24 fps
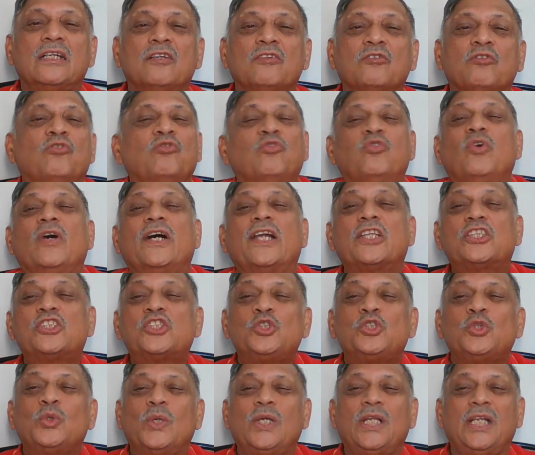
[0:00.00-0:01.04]

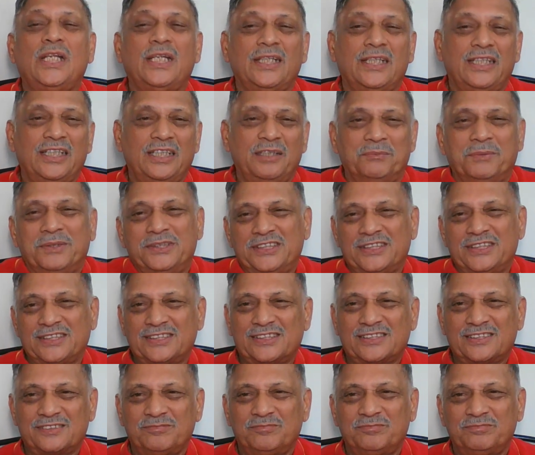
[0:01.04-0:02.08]
virtual
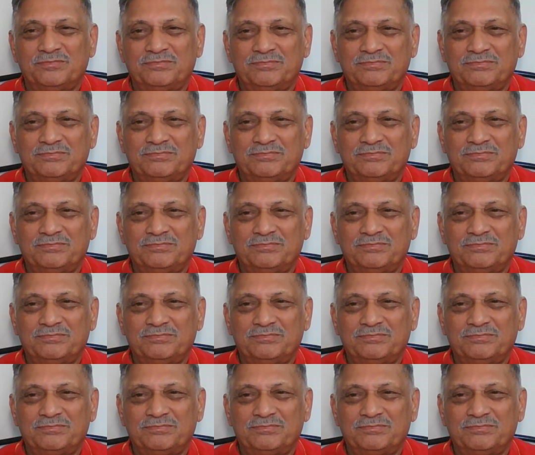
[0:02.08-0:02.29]
images